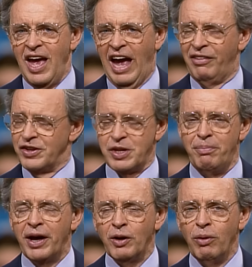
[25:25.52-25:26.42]
And there's a
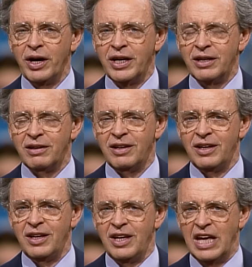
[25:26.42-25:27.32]
better way.
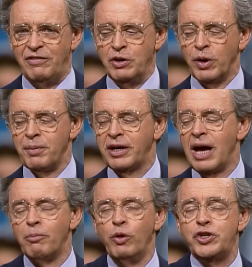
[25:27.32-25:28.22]
If you want to
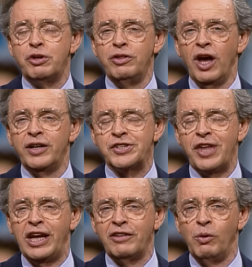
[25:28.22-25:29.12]
become richer in the
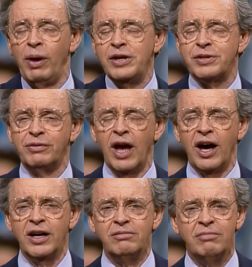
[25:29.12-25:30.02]
understanding of the ways of
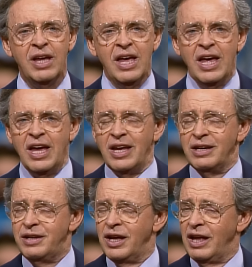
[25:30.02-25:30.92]
God,
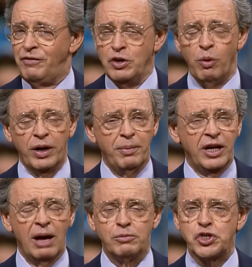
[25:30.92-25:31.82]
if you want to
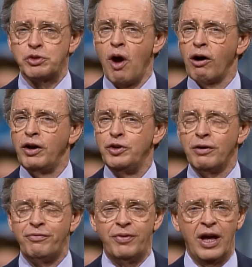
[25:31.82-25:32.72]
become stronger in
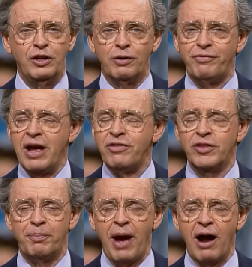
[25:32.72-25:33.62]
your, in your faith
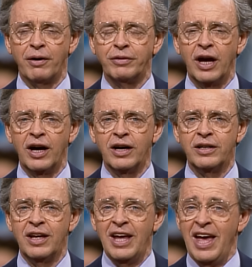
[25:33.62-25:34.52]
and the power of
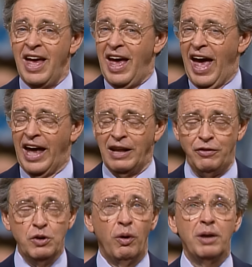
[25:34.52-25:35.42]
God, and if
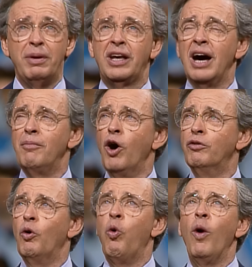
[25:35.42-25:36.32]
you want to become
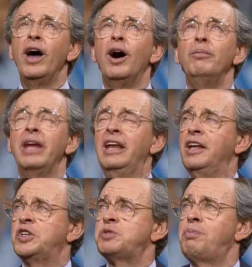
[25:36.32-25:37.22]
overwhelmed in
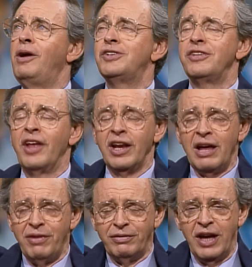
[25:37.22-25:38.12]
experiencing the
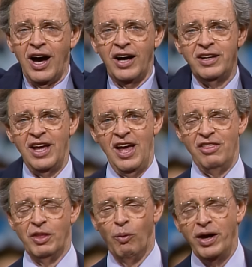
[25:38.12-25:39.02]
love of God,
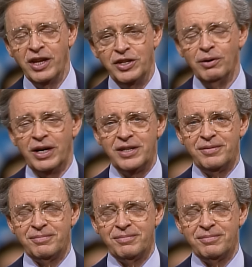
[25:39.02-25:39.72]
the way to do it